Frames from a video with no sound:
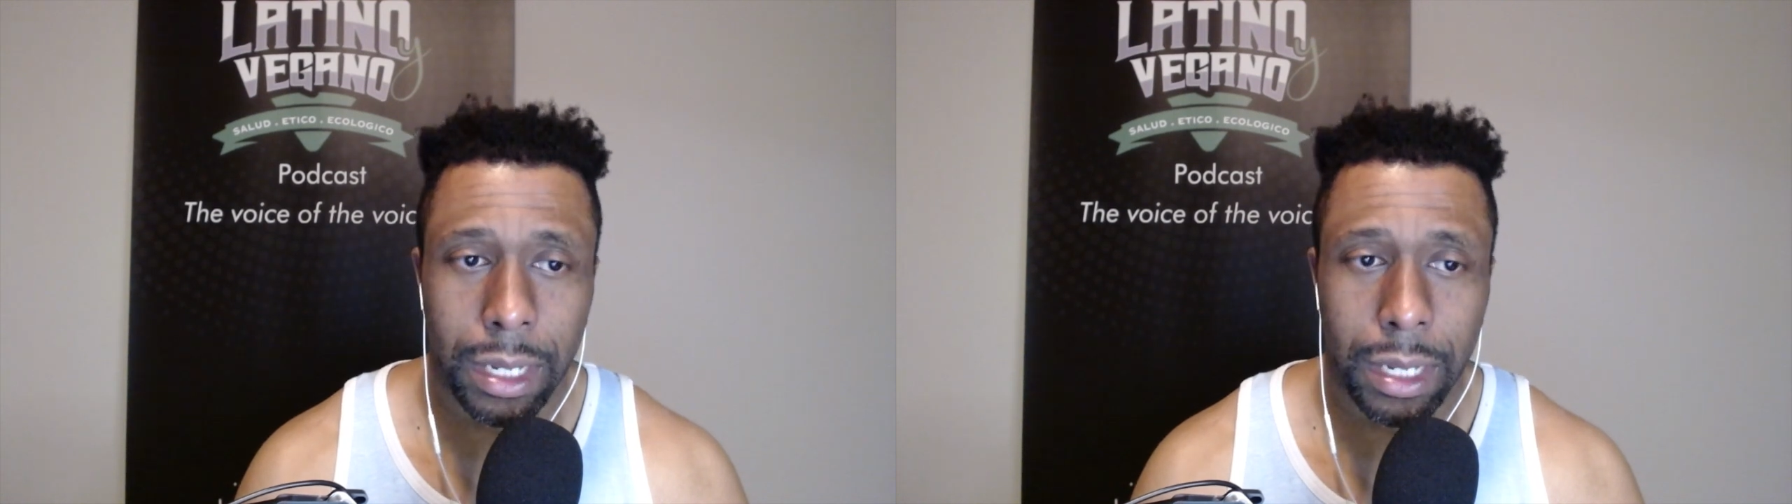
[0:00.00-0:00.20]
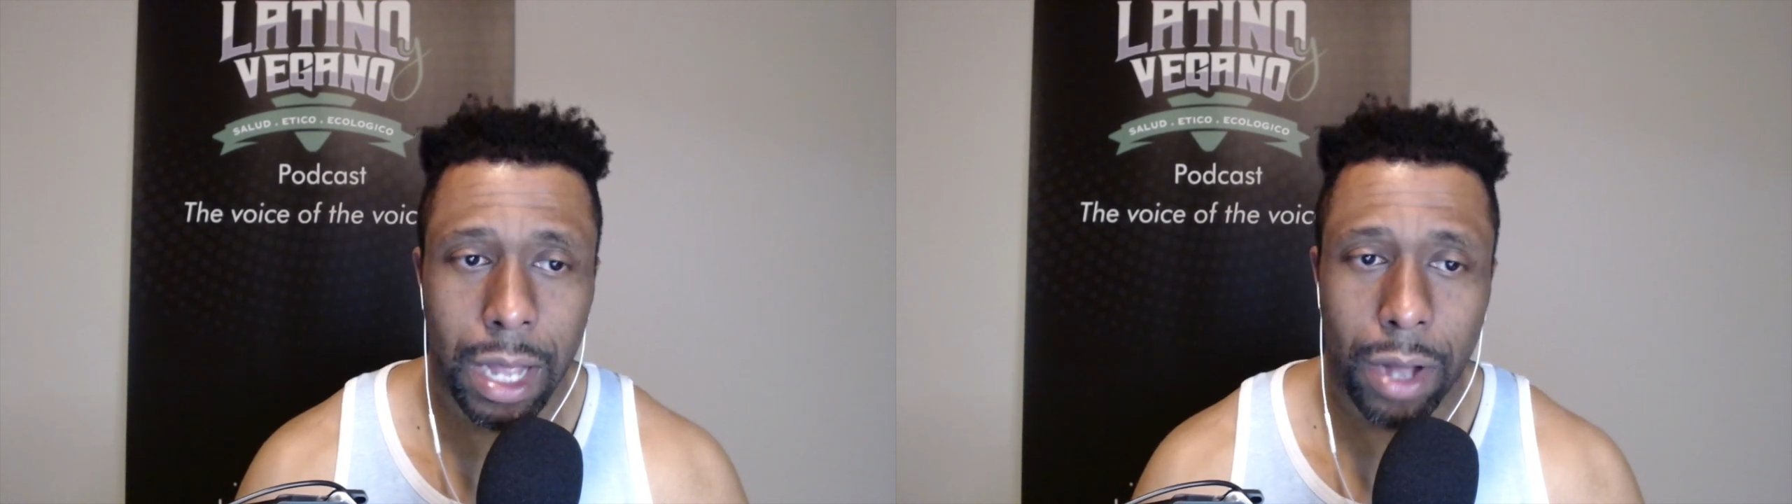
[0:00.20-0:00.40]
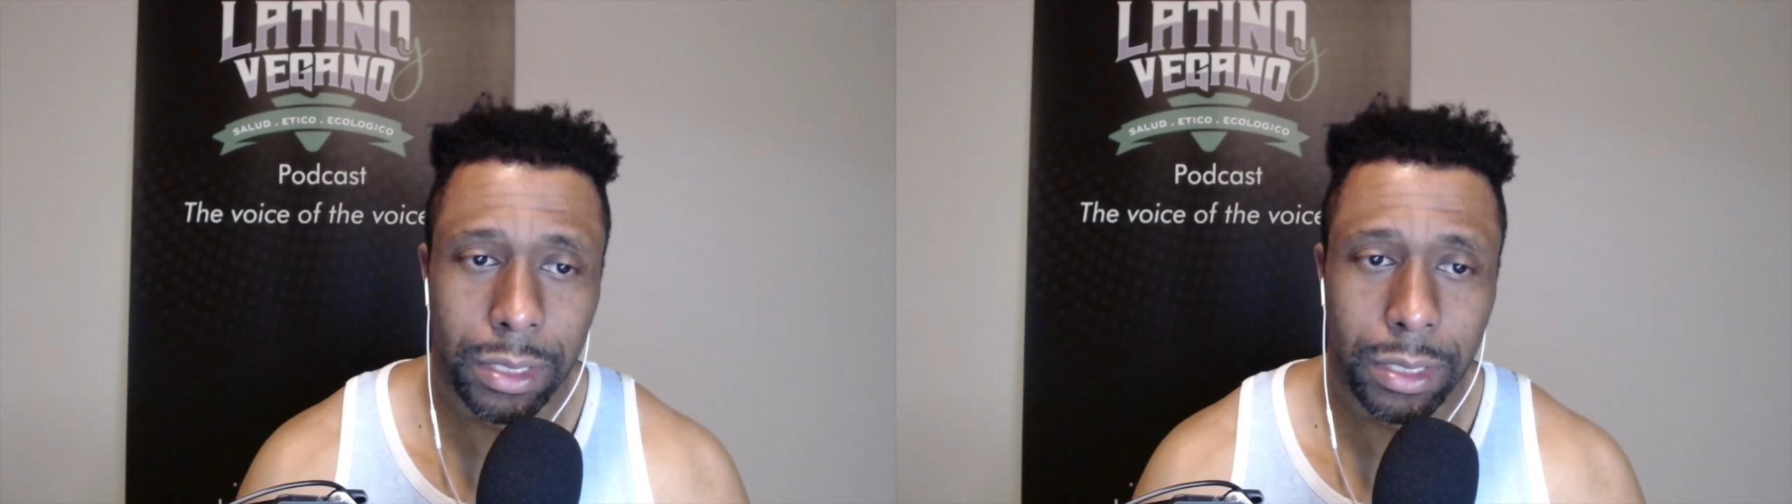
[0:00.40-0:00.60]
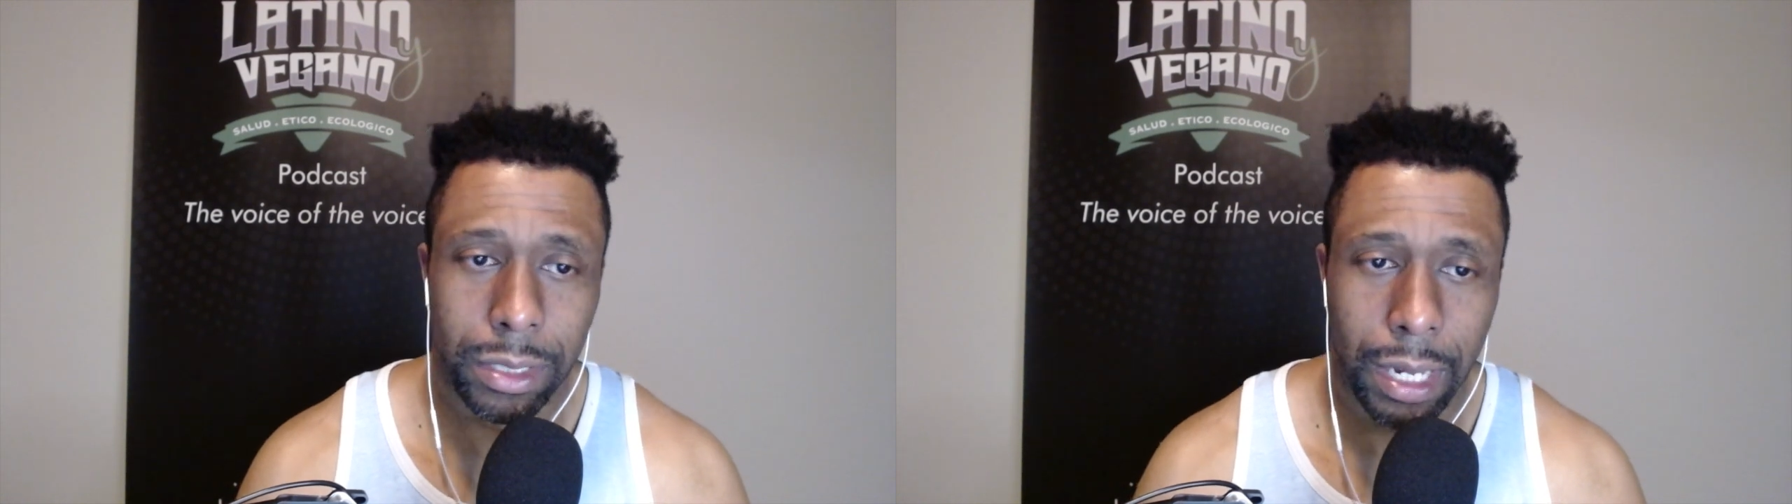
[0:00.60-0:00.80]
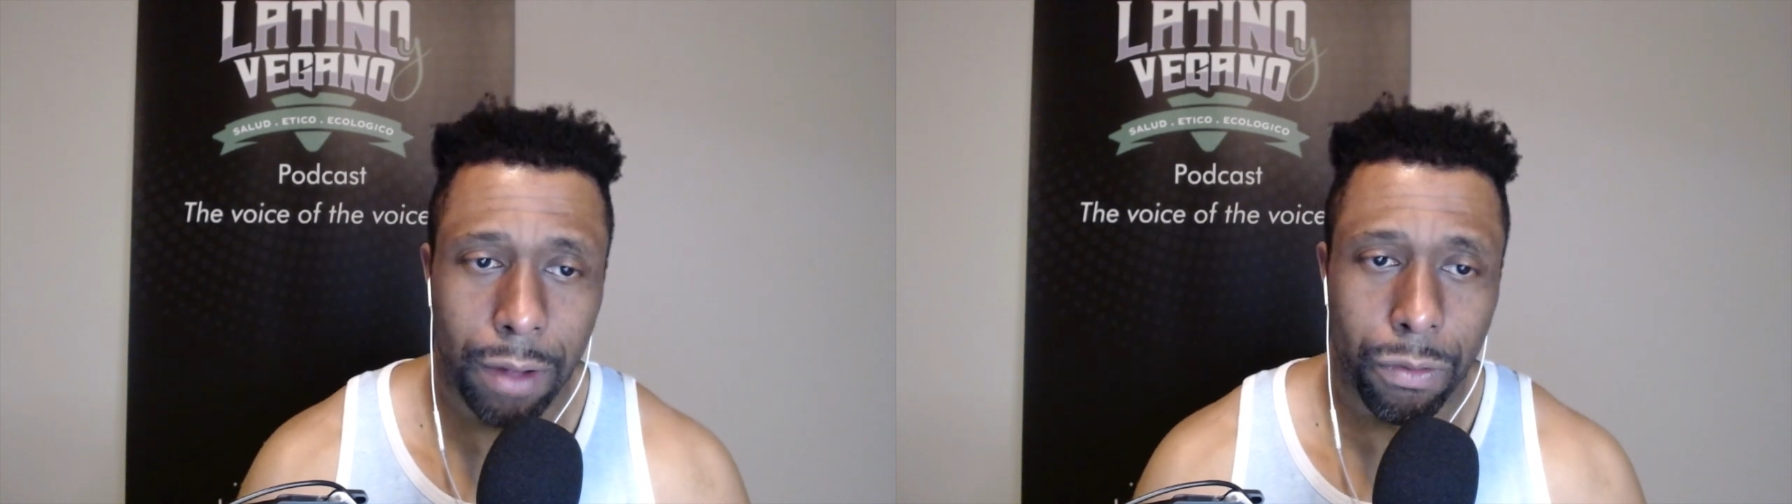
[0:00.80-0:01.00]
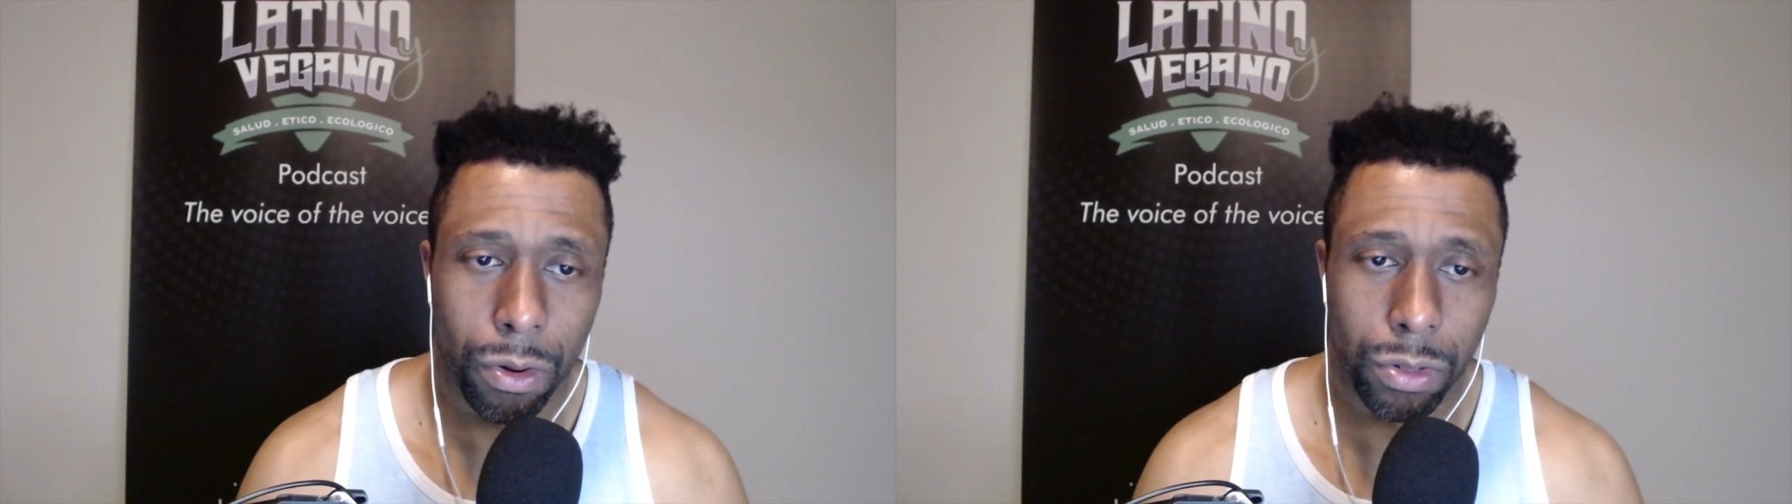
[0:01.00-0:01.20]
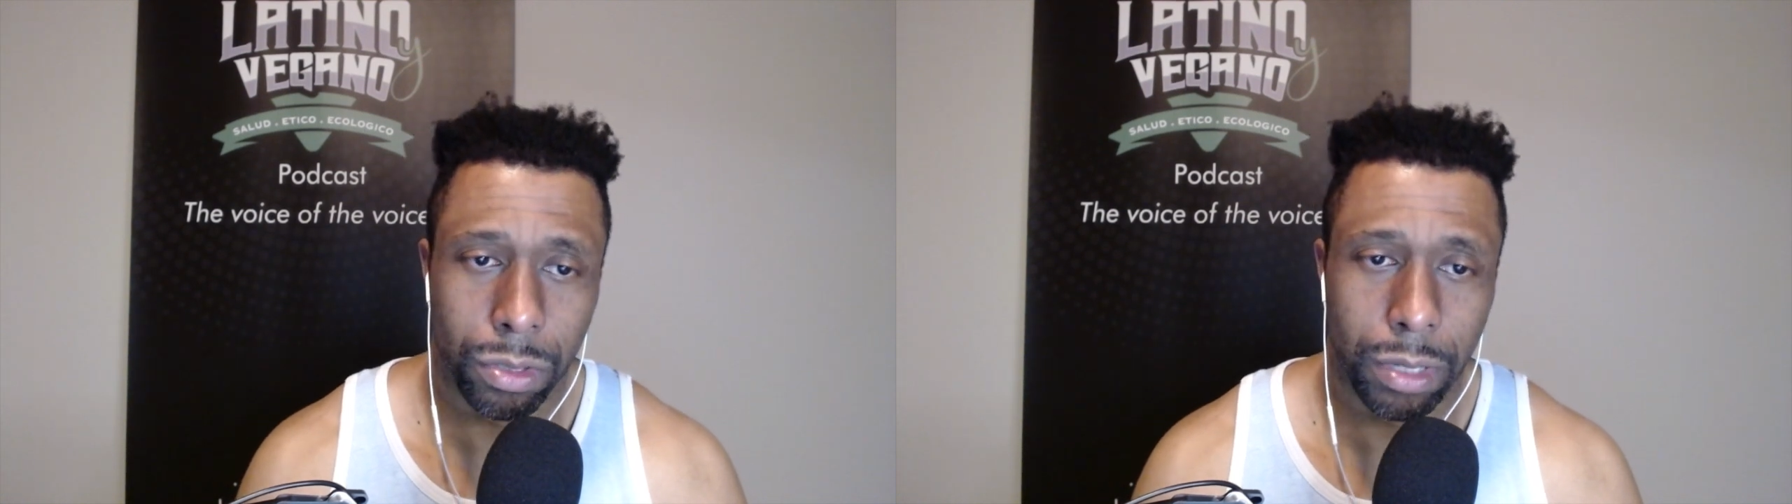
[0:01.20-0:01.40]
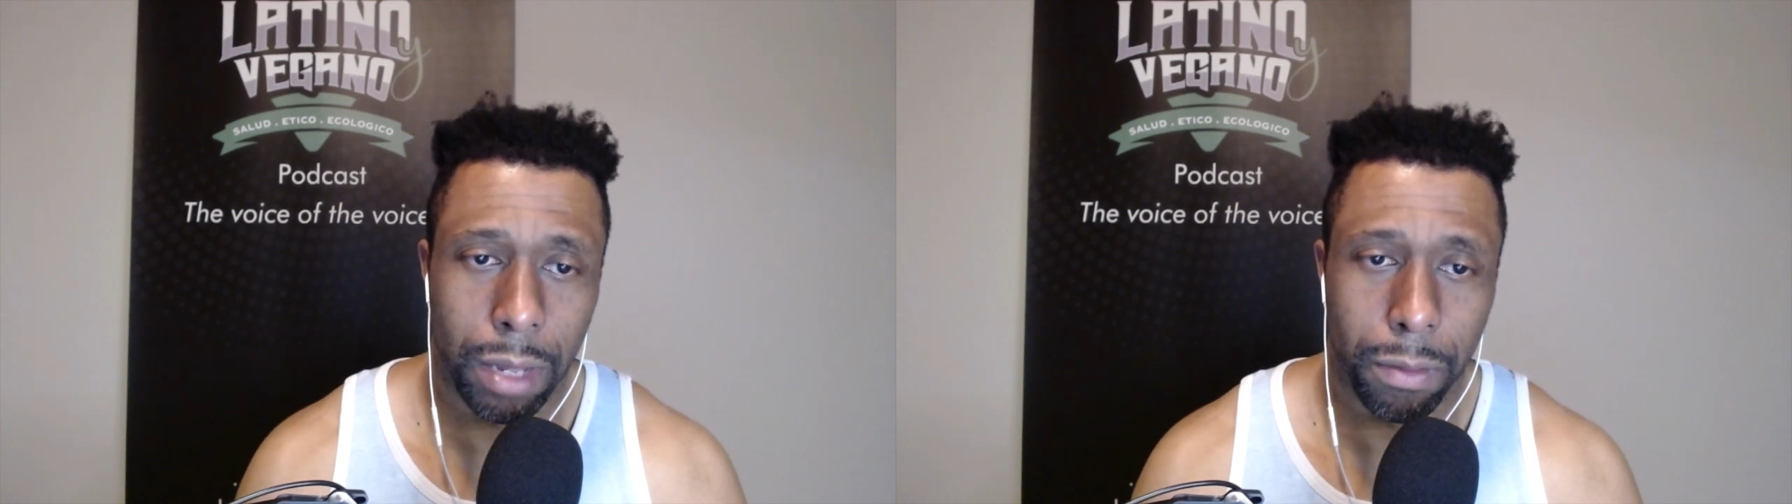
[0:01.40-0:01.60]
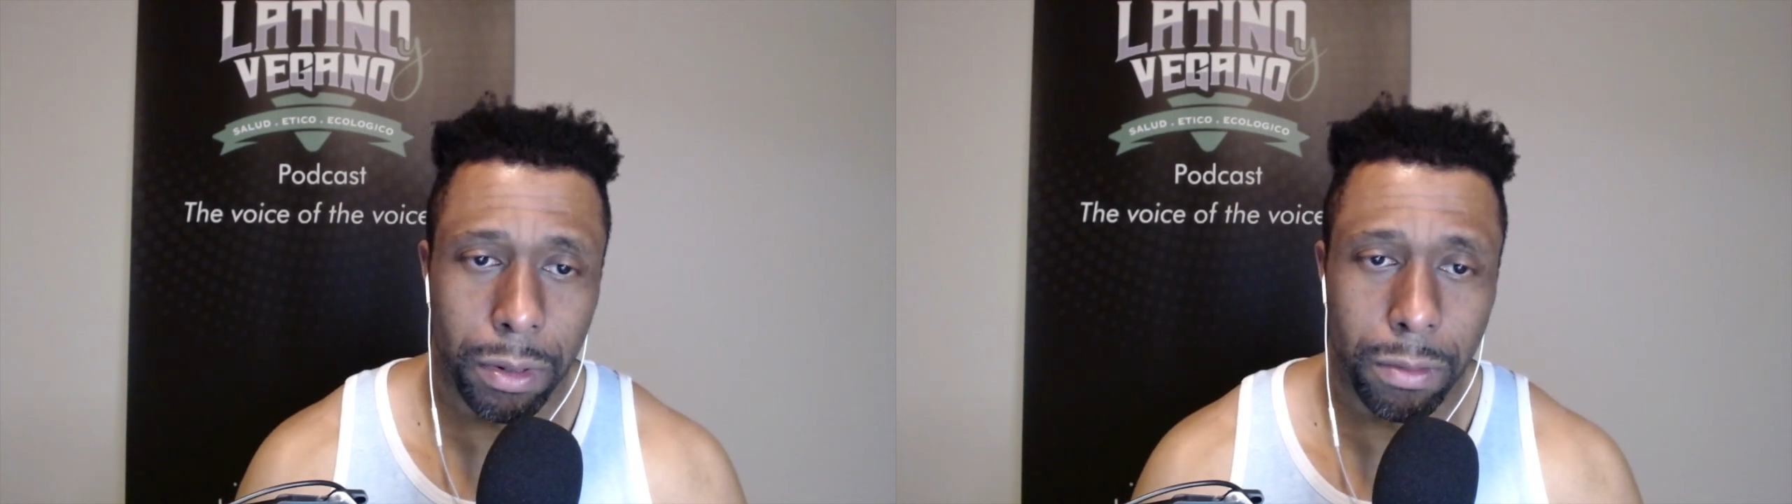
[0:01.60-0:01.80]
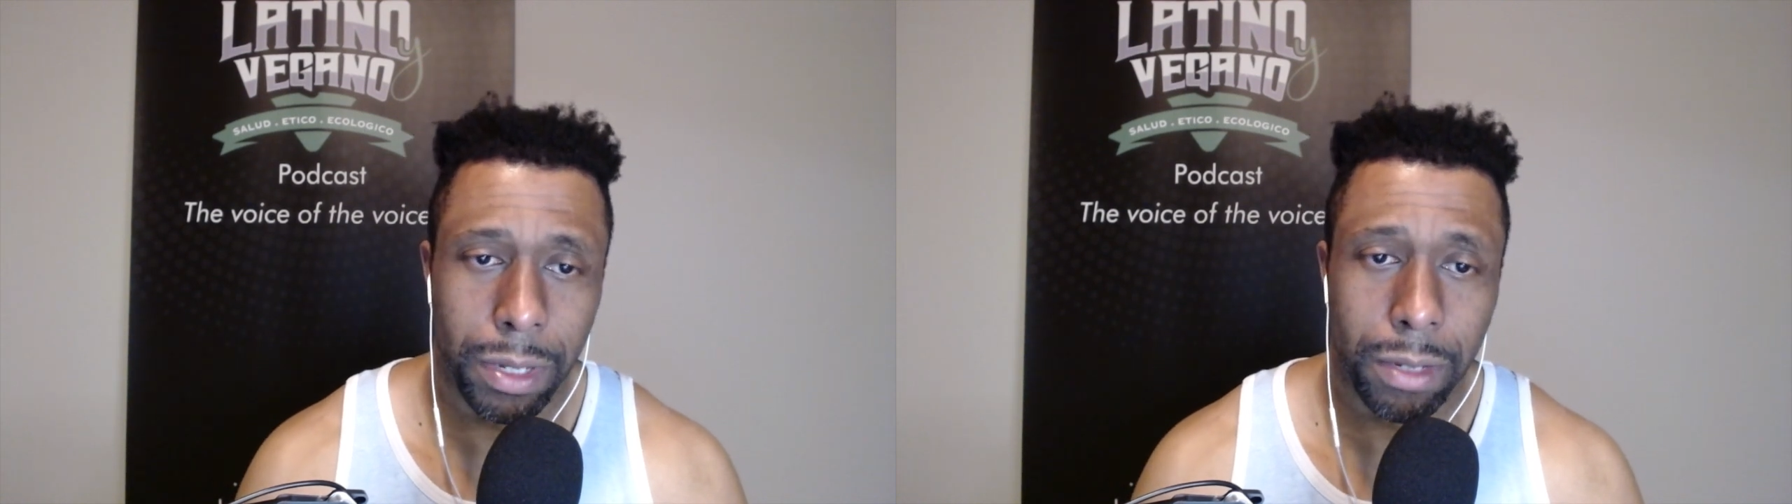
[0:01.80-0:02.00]
Now these days I focus on
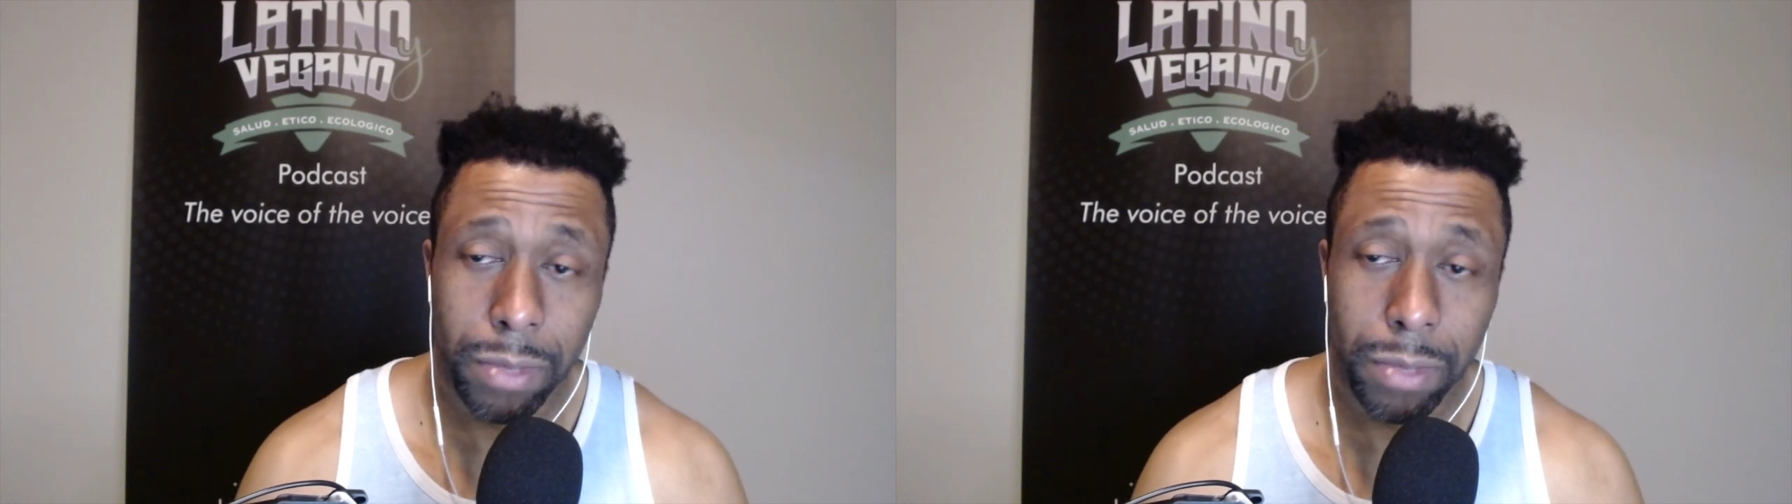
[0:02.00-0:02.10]
helping be-